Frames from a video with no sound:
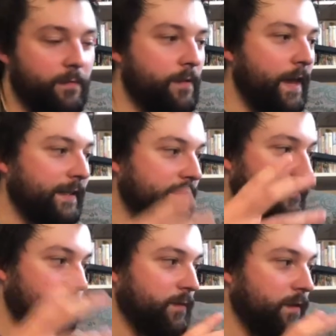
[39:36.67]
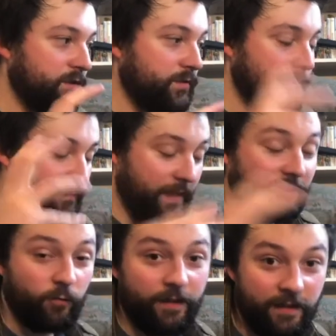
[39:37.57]

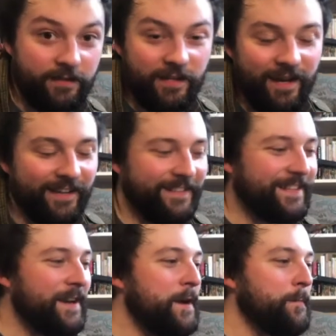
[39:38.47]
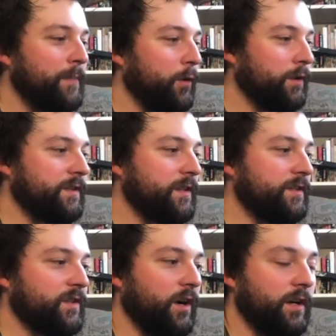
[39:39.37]
it is. And
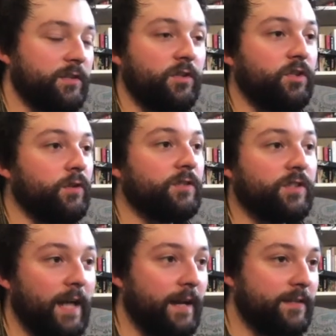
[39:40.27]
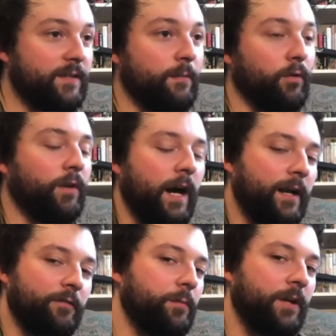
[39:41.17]
horses are a huge status symbol. Not
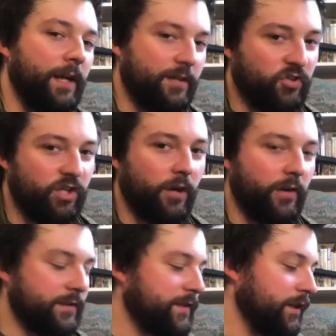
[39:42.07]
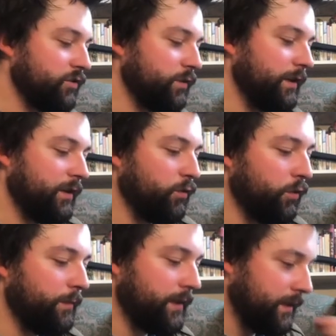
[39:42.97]
everybody has chariots. Now, it's really
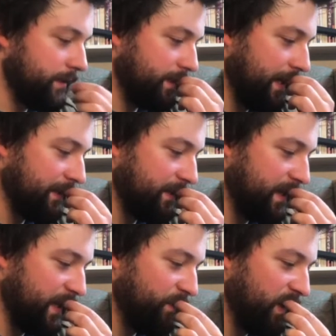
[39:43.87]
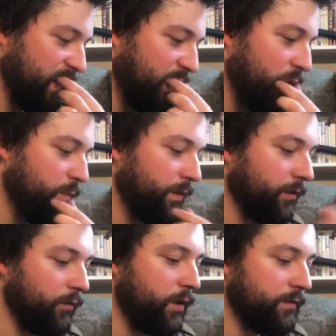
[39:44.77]
cool because at the time that Homer
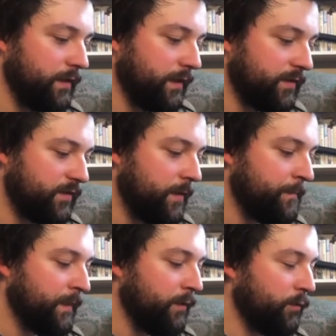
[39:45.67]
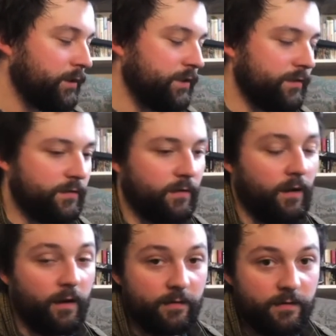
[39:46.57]
wrote this, which is,
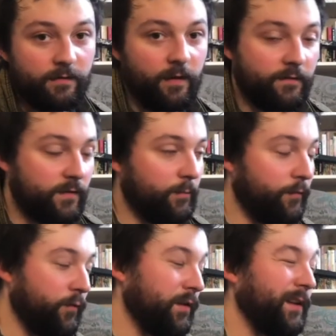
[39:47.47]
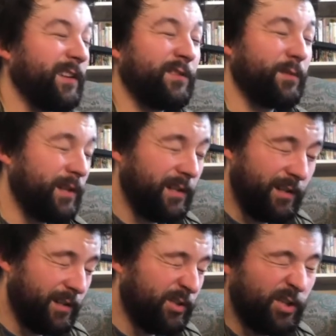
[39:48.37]
as I've said before, like
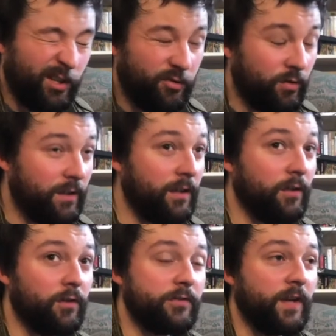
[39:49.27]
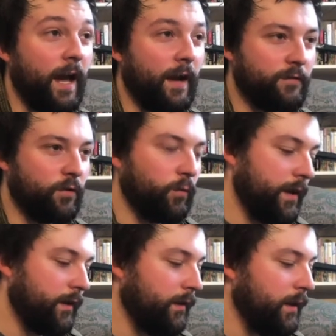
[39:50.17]
300 years after
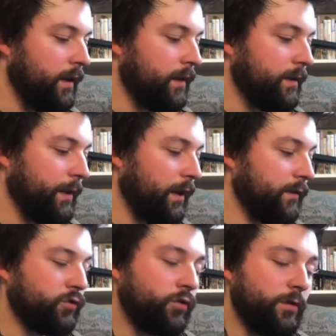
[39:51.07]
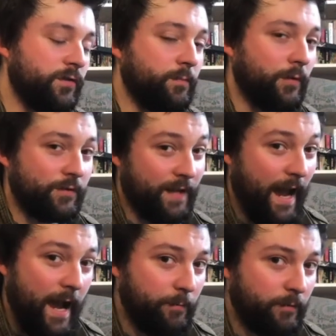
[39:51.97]
when the Battle of Troy was supposed to
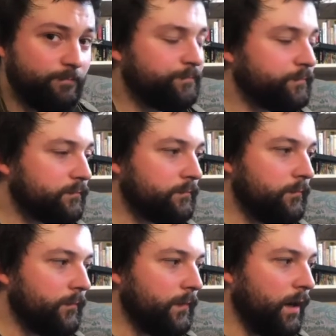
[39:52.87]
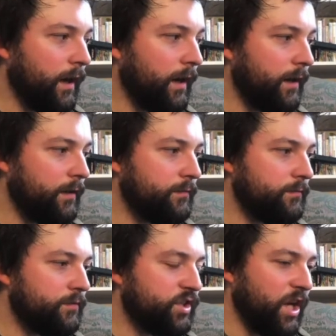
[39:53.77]
happen,
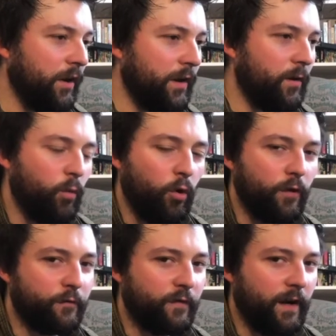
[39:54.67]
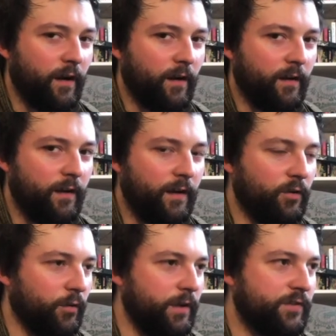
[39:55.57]
chariot warfare in
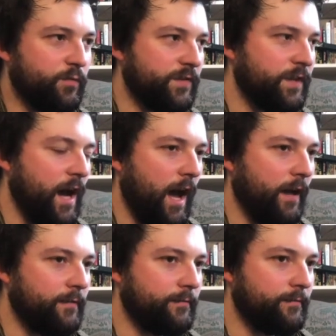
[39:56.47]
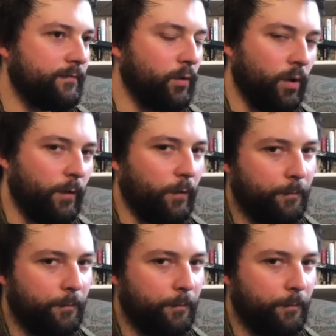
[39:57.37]
Greece was not normal.